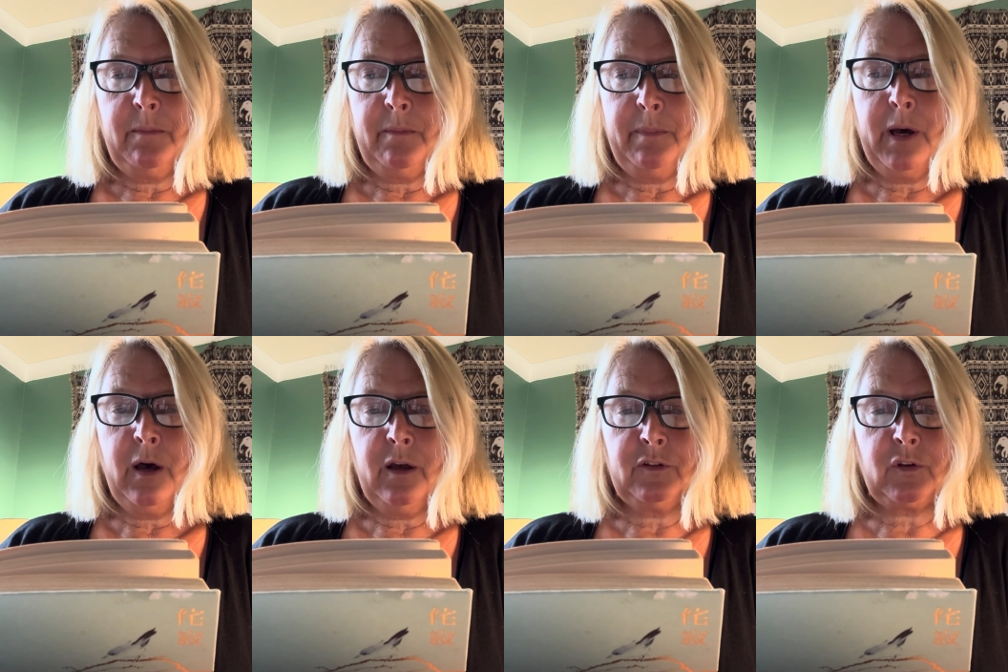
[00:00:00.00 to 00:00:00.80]

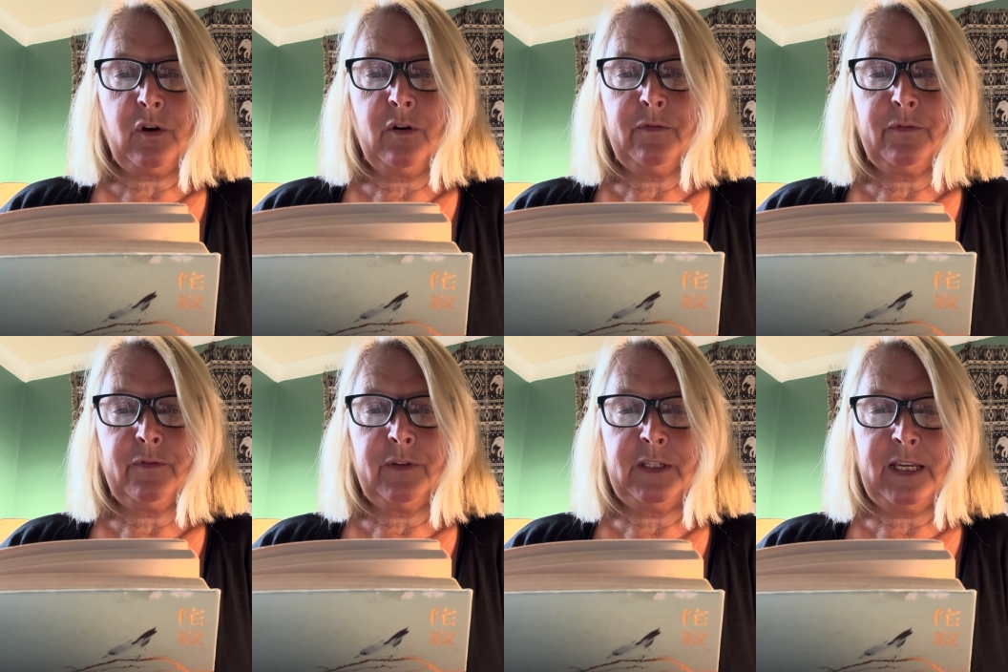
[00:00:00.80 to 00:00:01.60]
part of
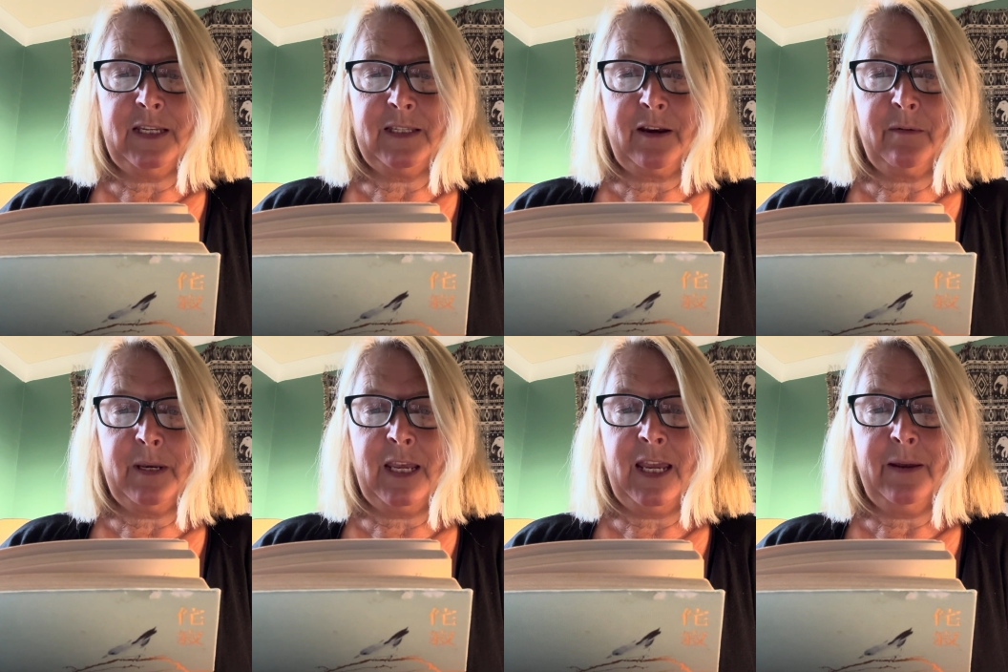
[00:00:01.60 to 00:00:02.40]
the tea
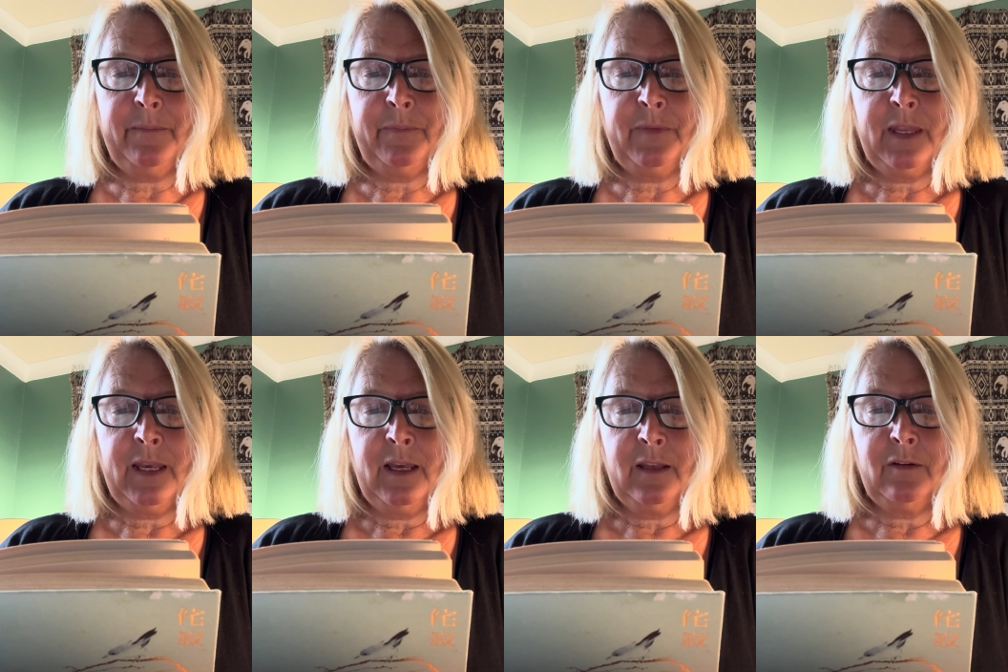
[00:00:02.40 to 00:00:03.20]
ceremony,
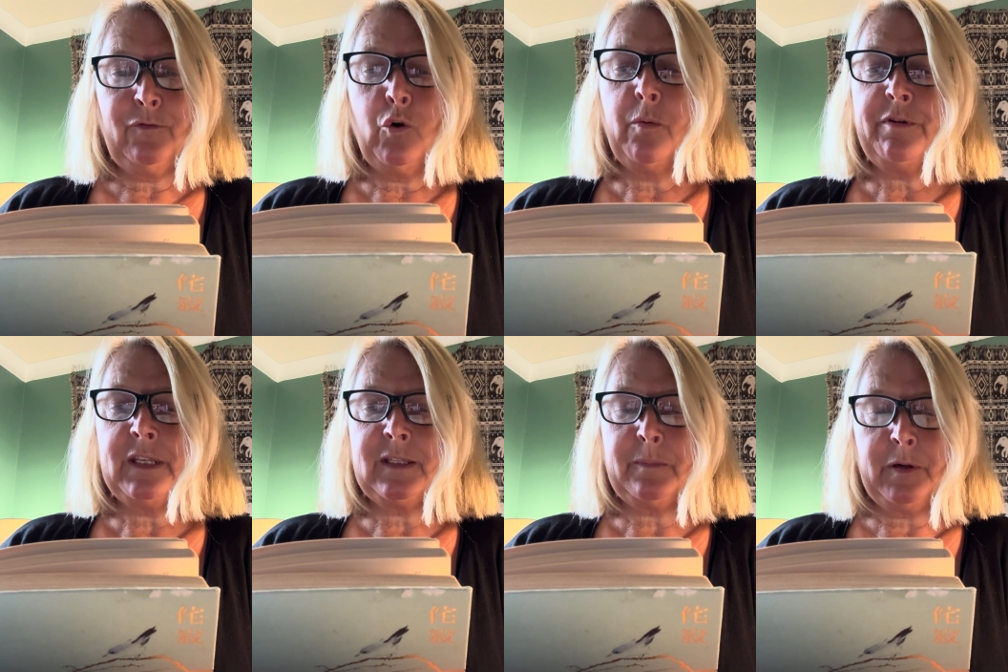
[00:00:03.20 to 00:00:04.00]
the 4
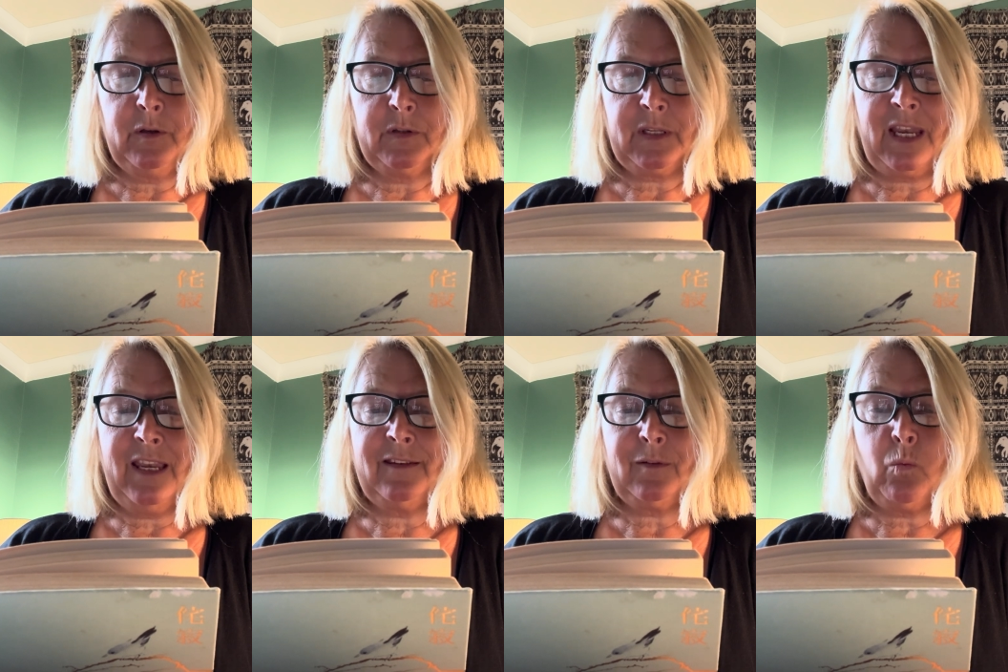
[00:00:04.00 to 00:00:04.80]
principles,
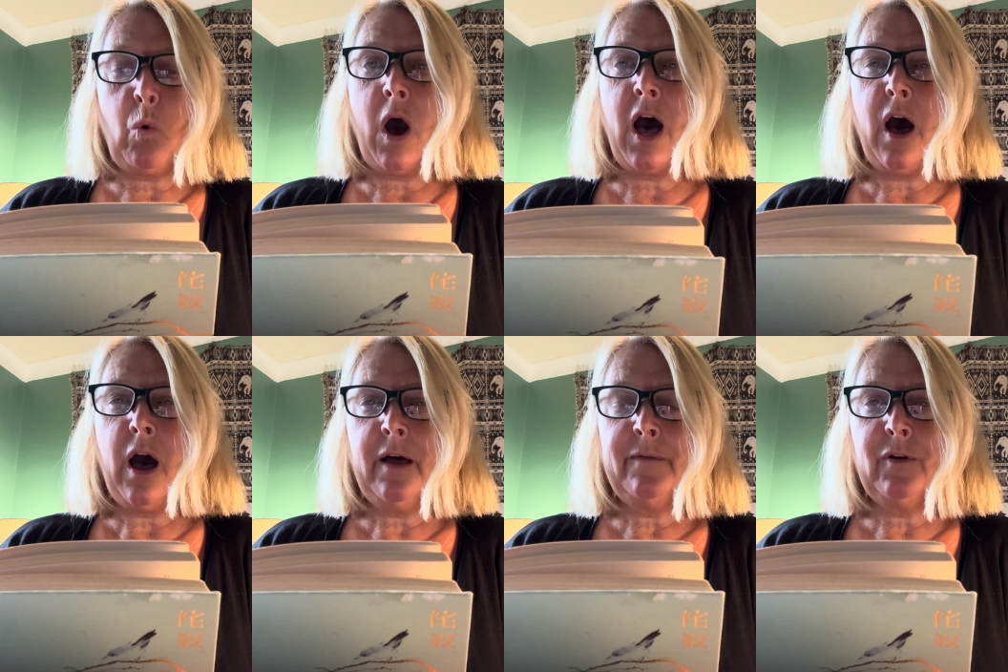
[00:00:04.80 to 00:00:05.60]
is Wa,
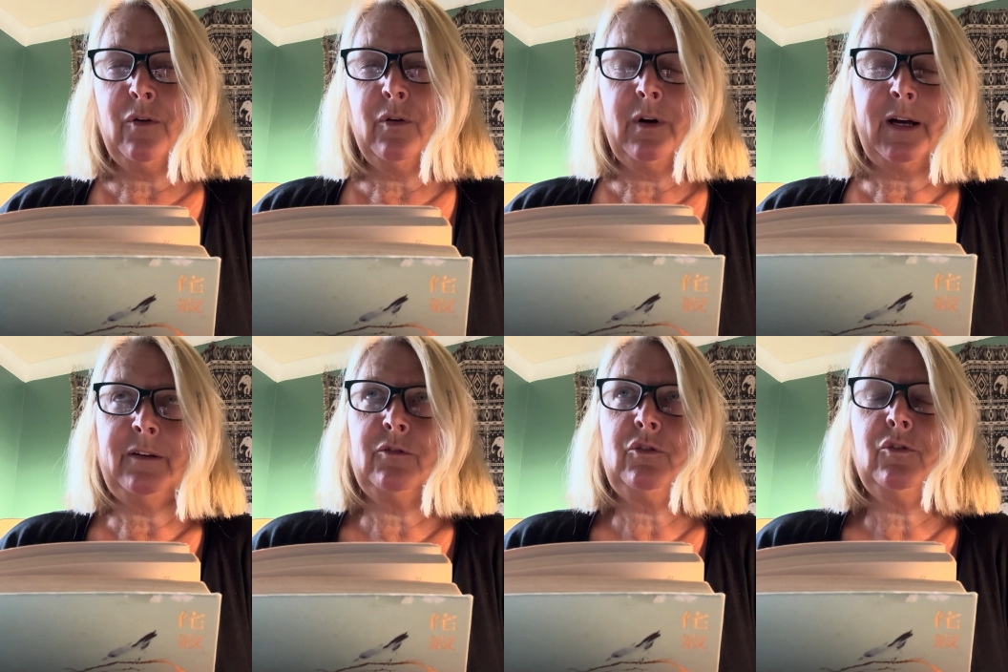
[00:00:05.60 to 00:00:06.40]
or I'm
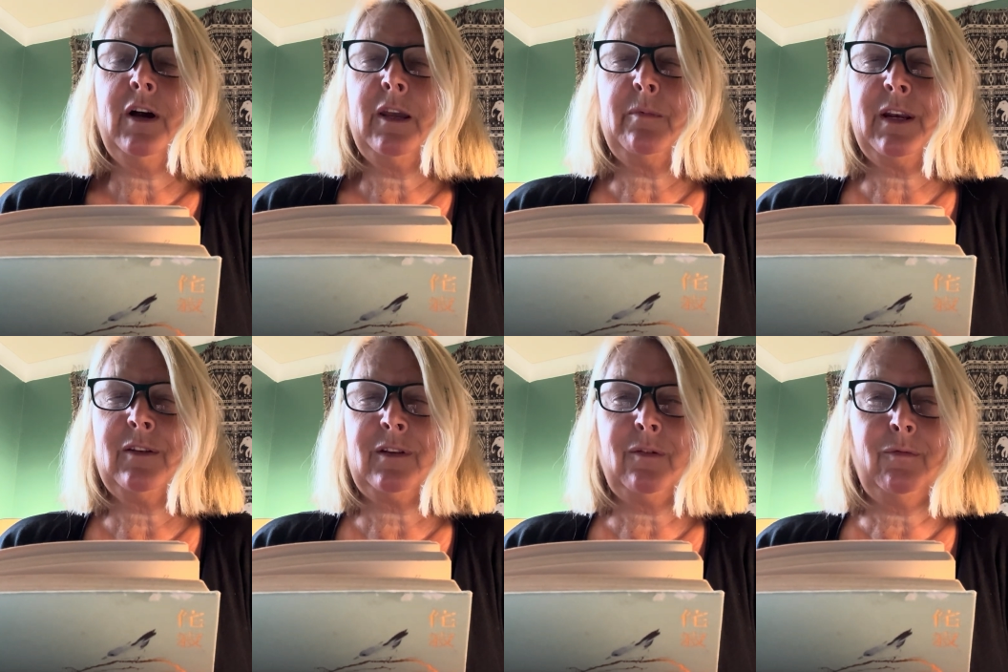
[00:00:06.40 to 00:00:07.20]
not sure how you
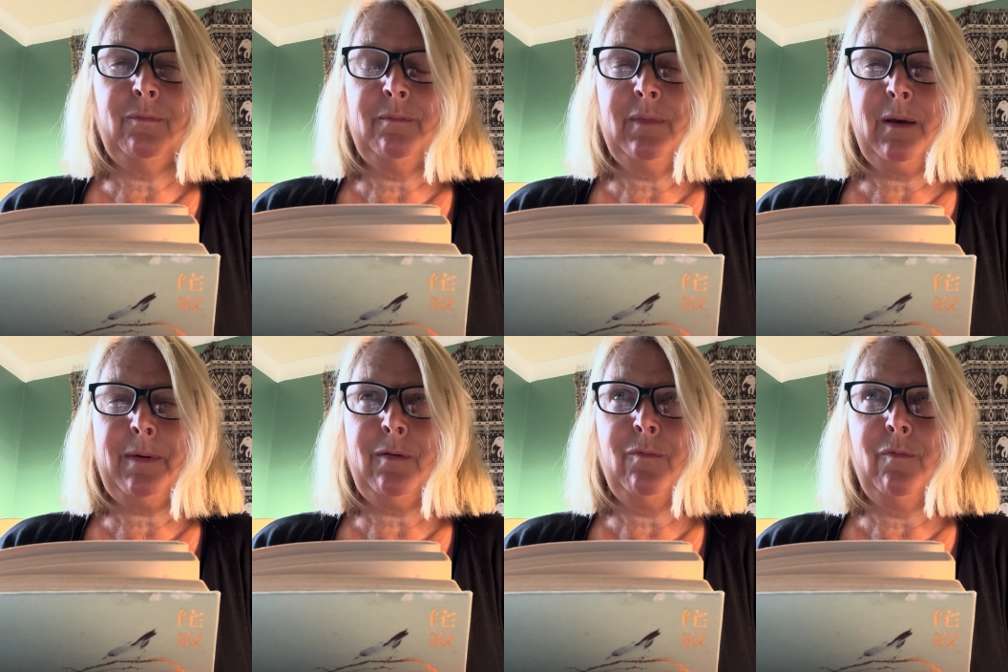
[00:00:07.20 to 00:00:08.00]
pronounce it. It might be
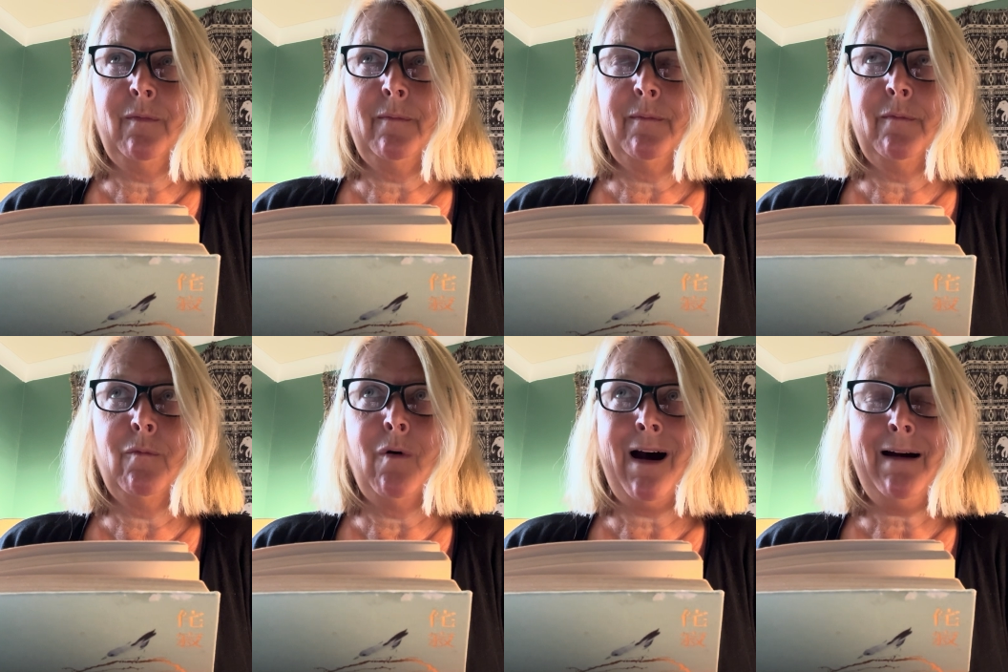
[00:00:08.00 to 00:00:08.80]

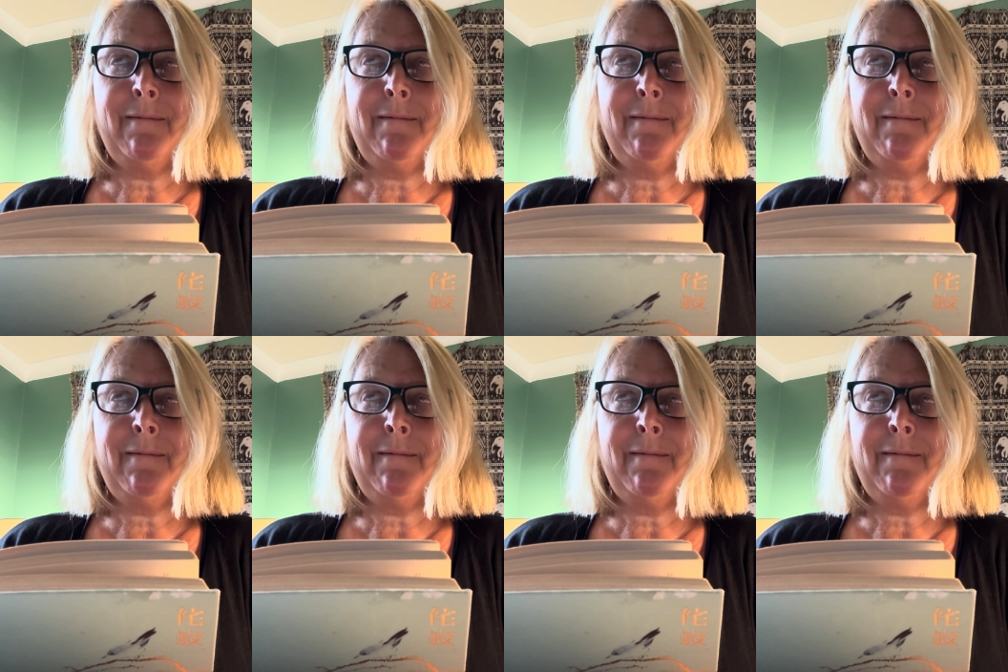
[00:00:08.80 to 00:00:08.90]
Wa,